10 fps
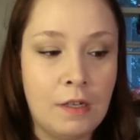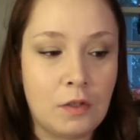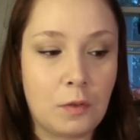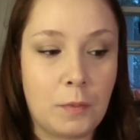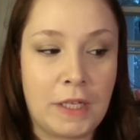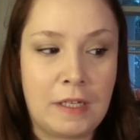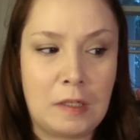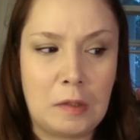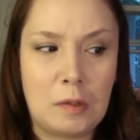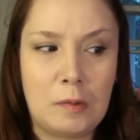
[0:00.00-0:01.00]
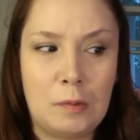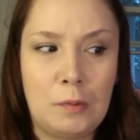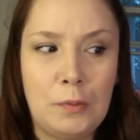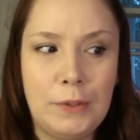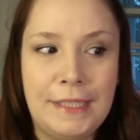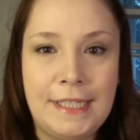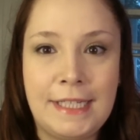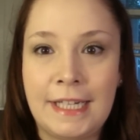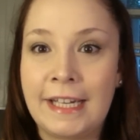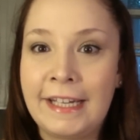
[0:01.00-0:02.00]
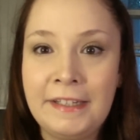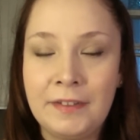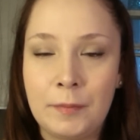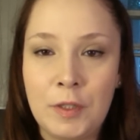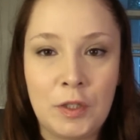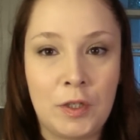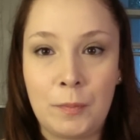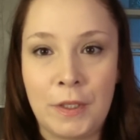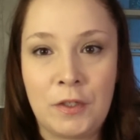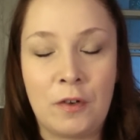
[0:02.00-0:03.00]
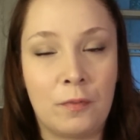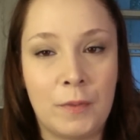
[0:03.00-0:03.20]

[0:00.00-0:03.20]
So I'm like, oop. Kay. Let me show you a picture of him.